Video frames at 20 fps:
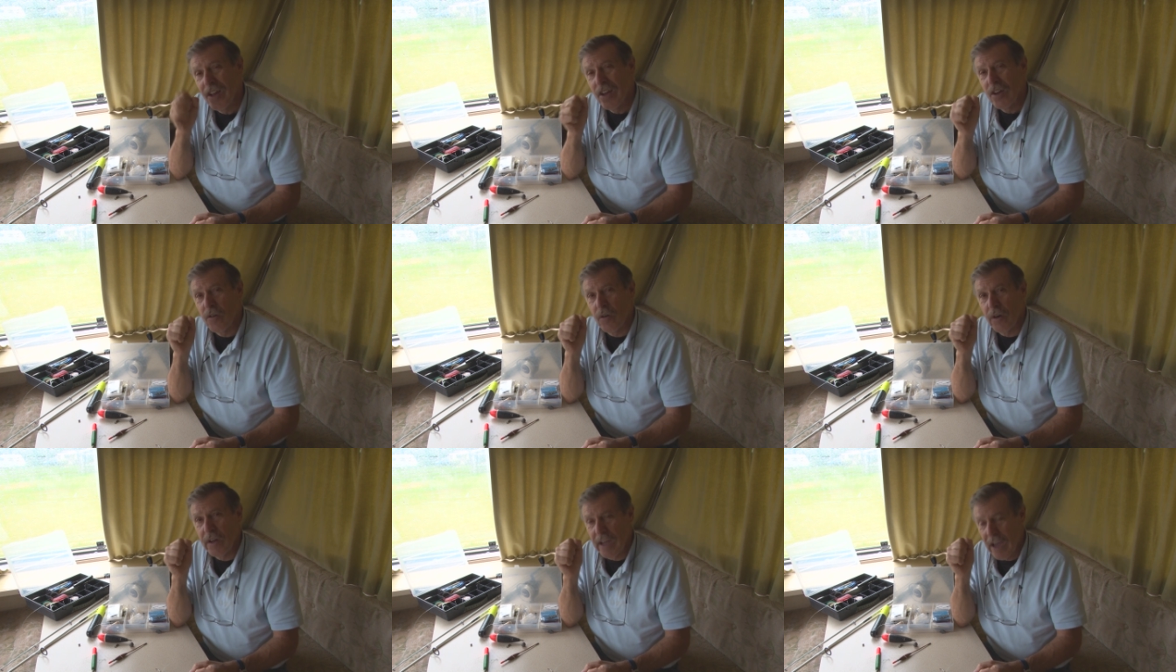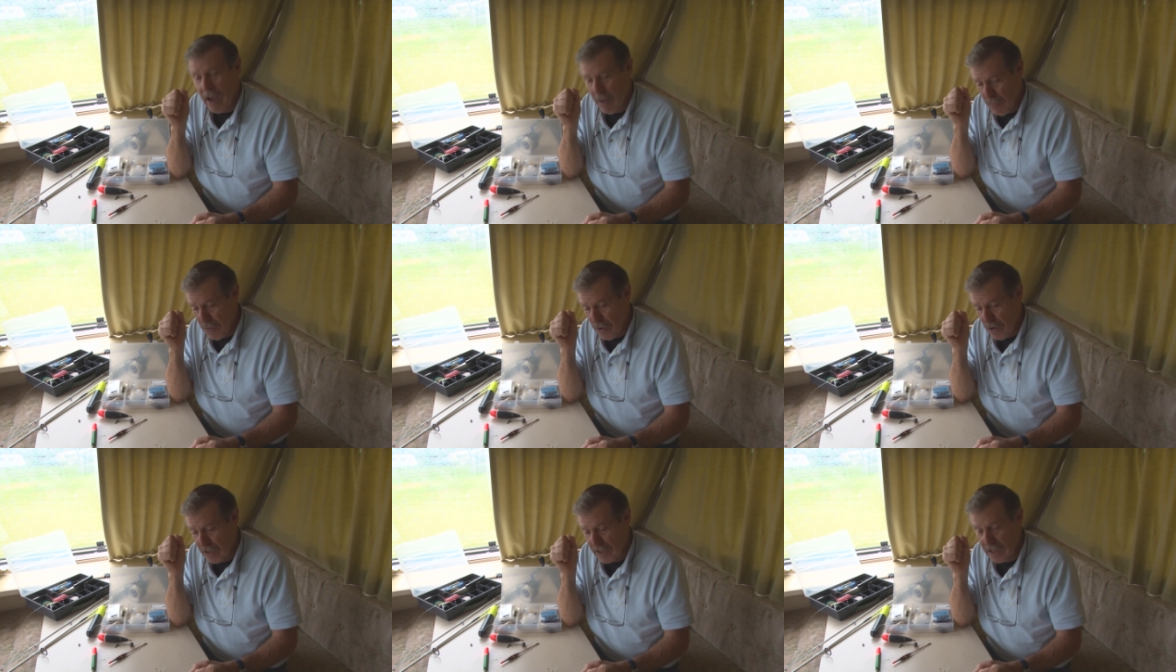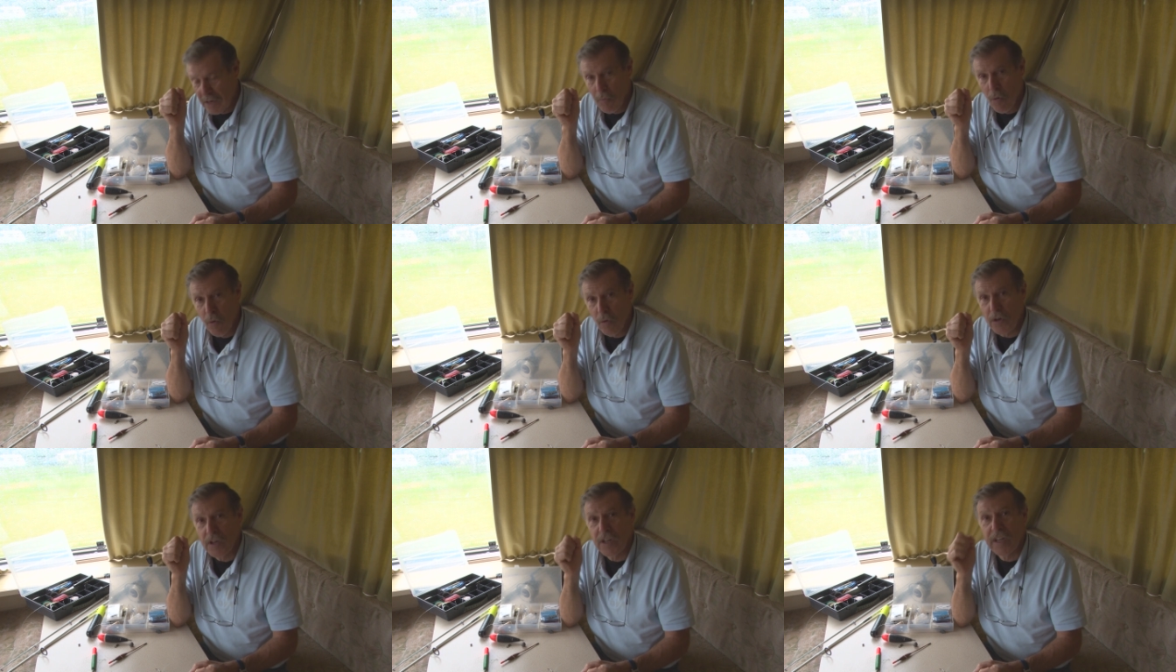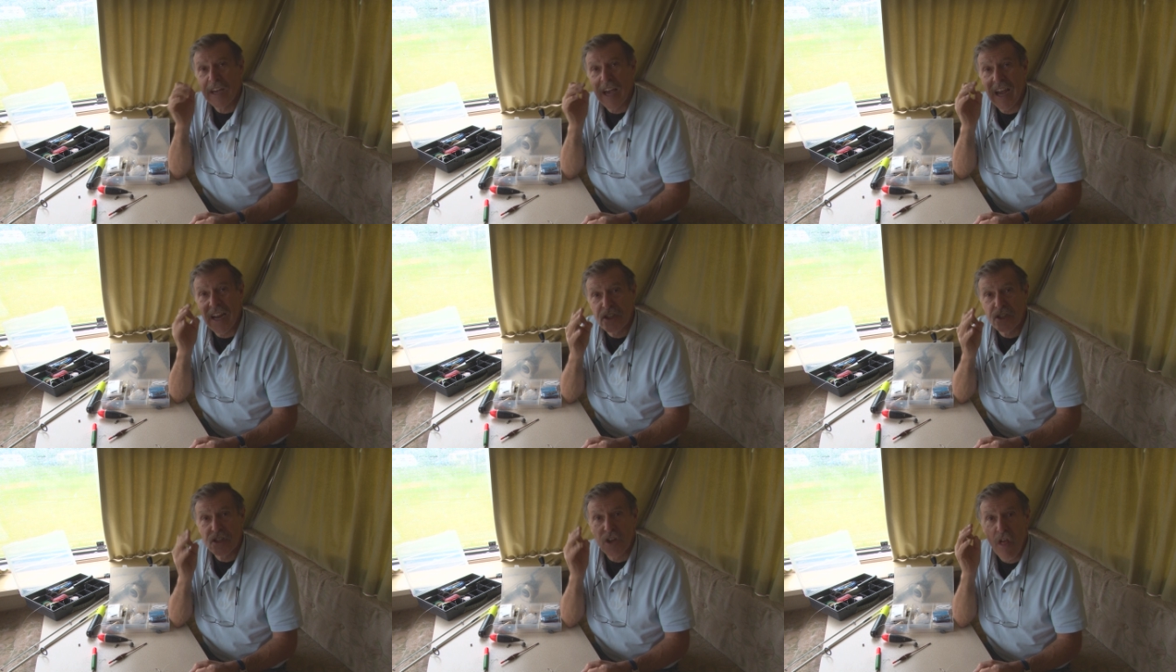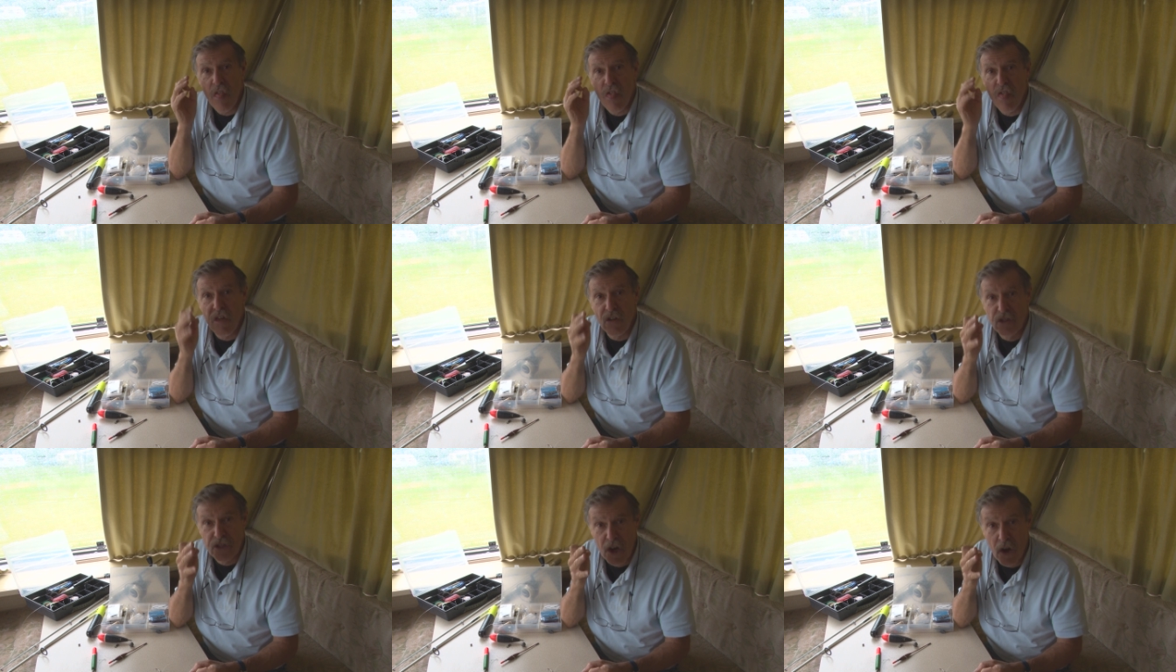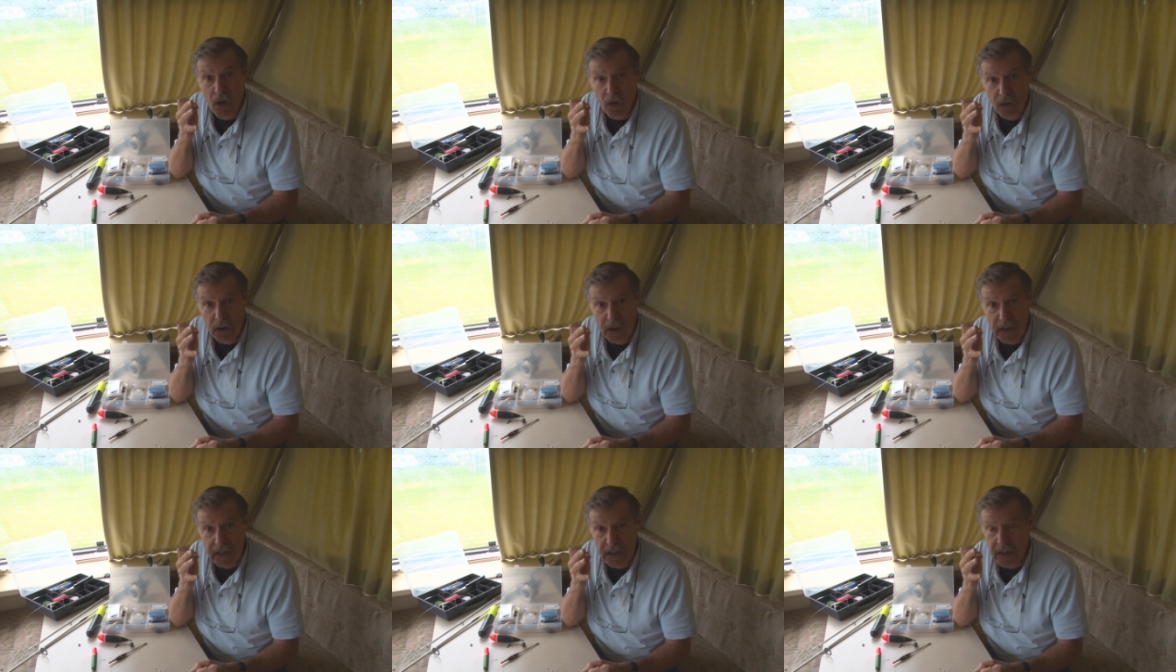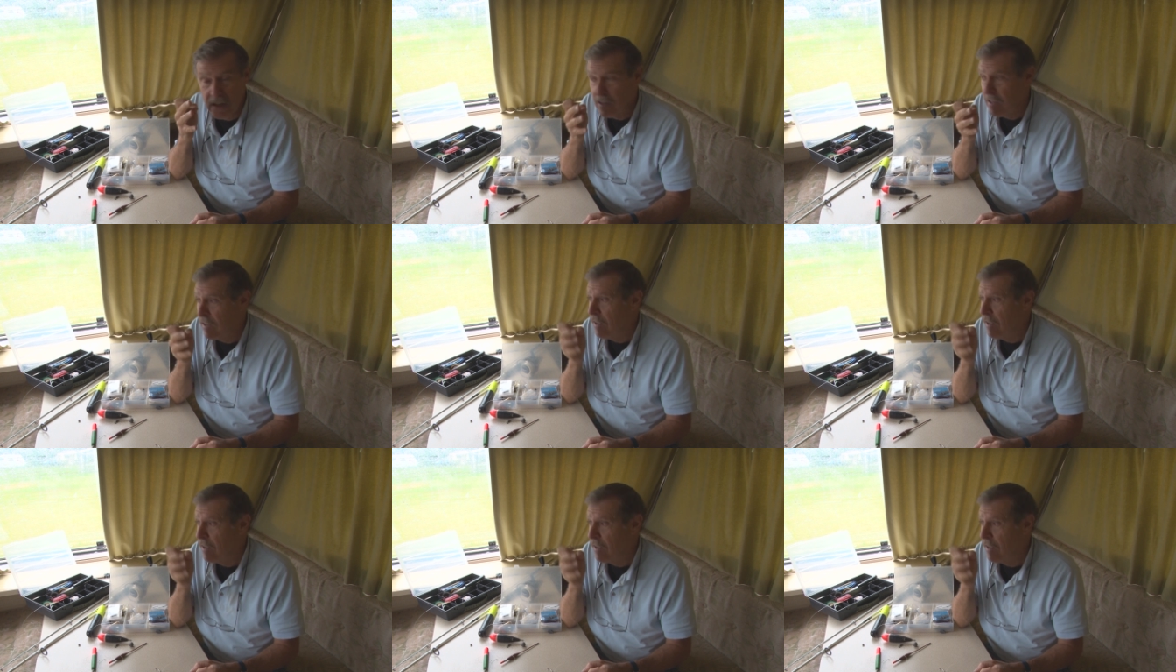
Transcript: Got to get up early in the morning to catch the tide.